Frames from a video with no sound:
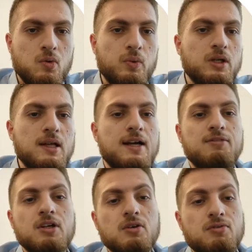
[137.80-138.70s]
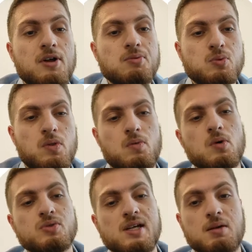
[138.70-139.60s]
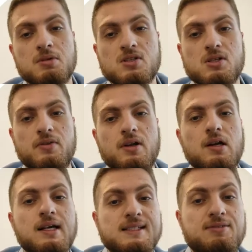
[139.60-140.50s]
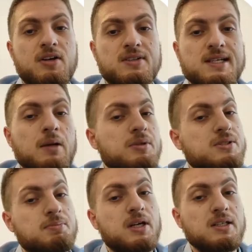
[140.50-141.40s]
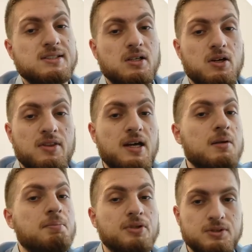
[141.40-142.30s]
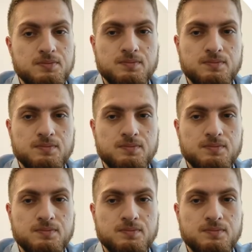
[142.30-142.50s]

We align video frames with road segments and then classify the segments based on that input.